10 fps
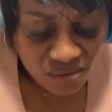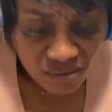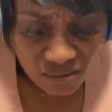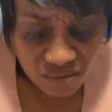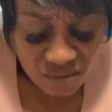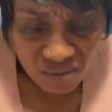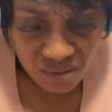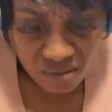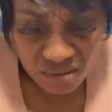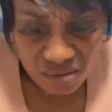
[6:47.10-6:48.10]
Yeah, let's
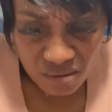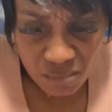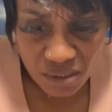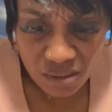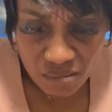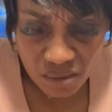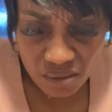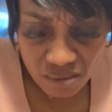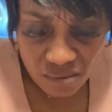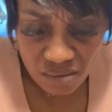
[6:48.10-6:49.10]
see. Let me something
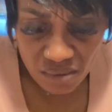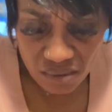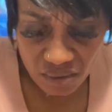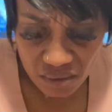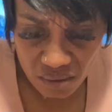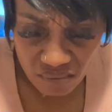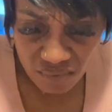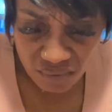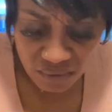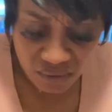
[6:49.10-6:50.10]
else on this here for
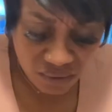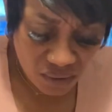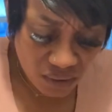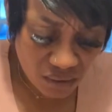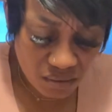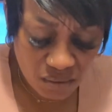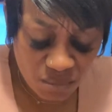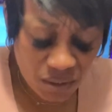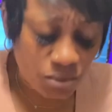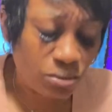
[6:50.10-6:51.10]
the collective. Let
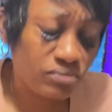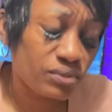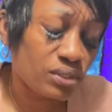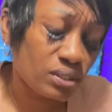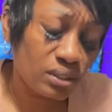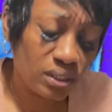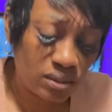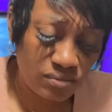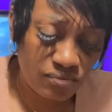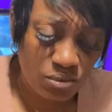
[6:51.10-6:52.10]
me get am my for the
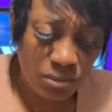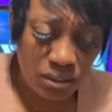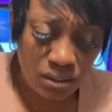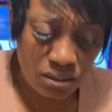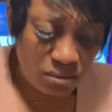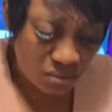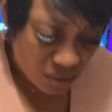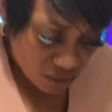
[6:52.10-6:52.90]
collective for my Leos